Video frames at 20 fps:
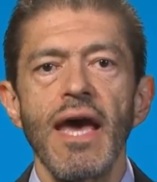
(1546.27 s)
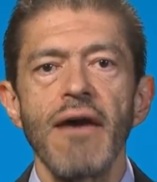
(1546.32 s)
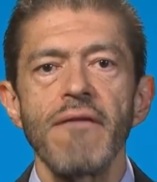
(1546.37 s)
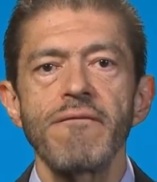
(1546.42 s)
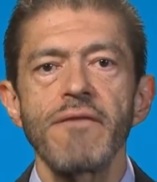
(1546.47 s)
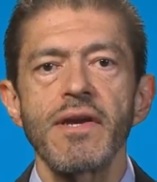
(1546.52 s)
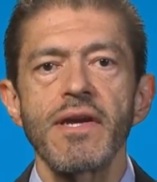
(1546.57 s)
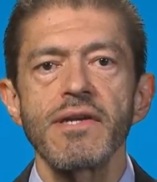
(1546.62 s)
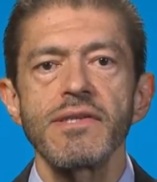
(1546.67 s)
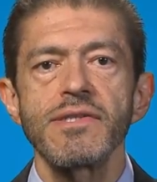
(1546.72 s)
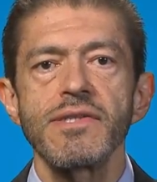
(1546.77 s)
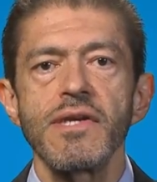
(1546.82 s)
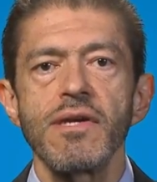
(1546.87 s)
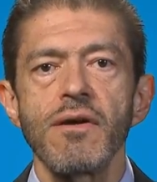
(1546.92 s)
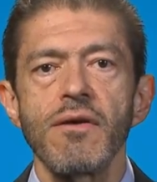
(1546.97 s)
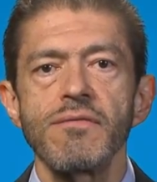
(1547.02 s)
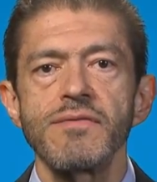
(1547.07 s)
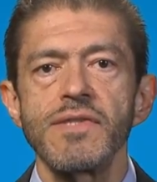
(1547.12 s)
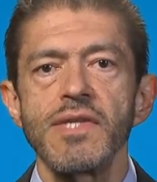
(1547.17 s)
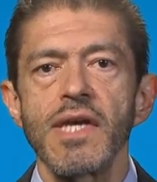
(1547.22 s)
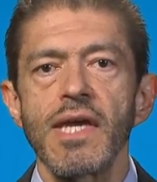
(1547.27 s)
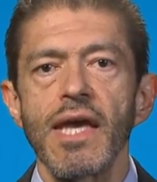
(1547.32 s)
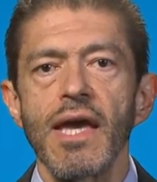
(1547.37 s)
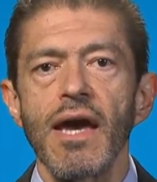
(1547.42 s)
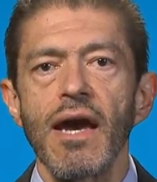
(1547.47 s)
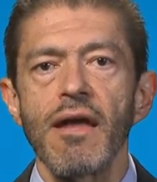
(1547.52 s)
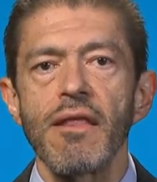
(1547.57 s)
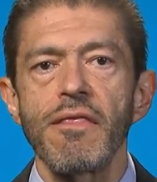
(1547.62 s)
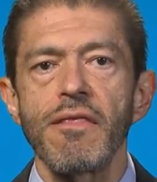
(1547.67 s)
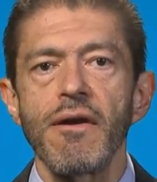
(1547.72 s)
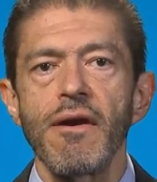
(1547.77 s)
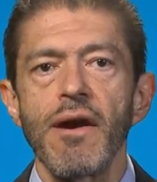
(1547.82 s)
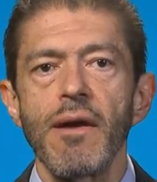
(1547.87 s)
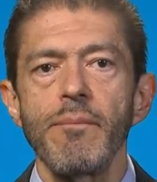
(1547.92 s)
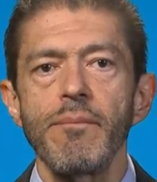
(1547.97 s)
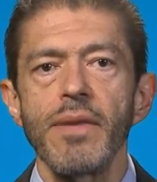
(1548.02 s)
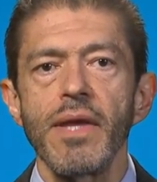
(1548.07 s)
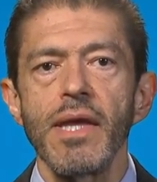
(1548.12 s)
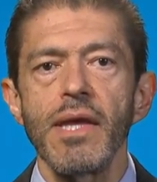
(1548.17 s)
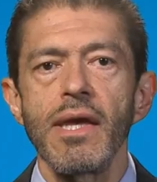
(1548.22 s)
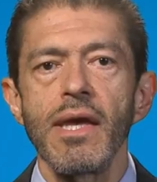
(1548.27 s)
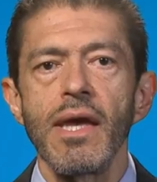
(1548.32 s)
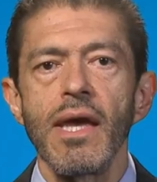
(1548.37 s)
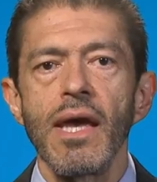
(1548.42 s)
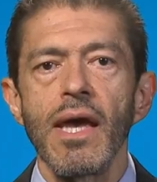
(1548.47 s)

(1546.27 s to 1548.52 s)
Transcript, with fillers: efficacy of TKI therapy